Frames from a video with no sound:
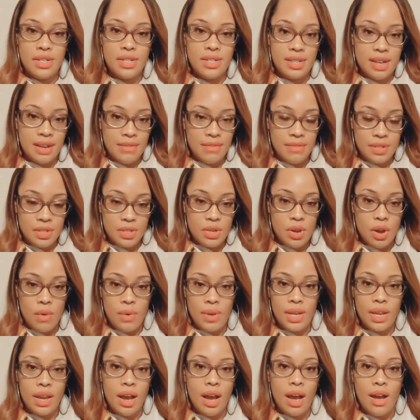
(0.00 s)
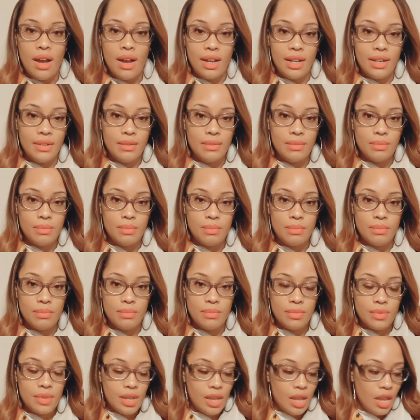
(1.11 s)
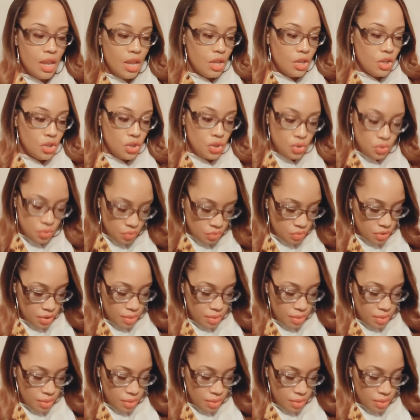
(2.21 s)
stuff is going on, you've